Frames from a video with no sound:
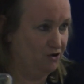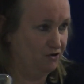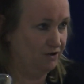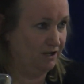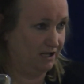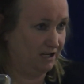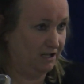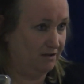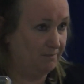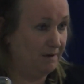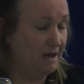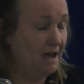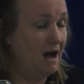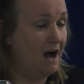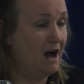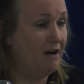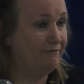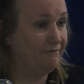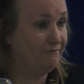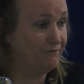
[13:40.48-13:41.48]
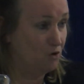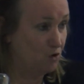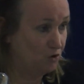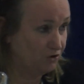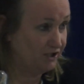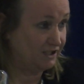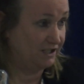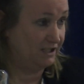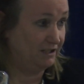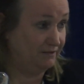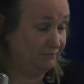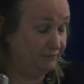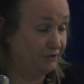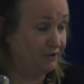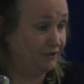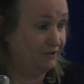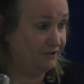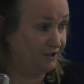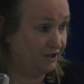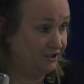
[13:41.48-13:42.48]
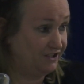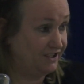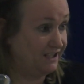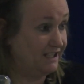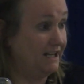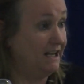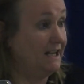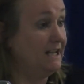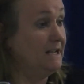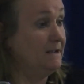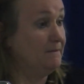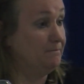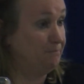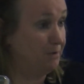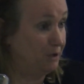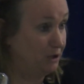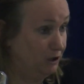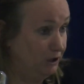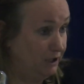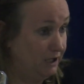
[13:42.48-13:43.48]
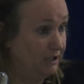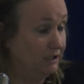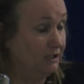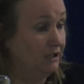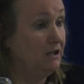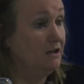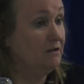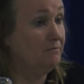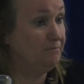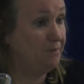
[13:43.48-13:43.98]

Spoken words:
UKIP, have voted for the £30 billion